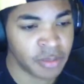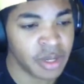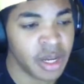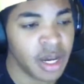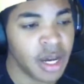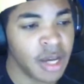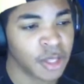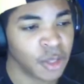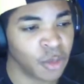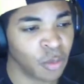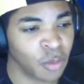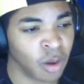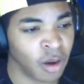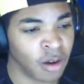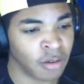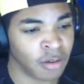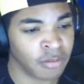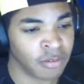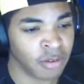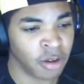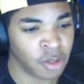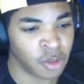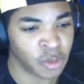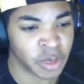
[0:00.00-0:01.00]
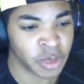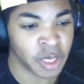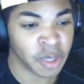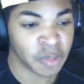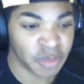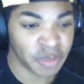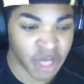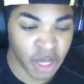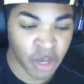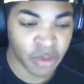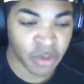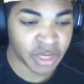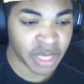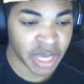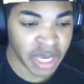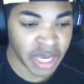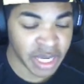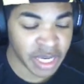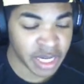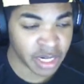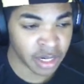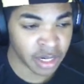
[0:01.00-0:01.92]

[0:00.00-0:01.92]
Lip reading: the Waterfalls. We're going to be okay here.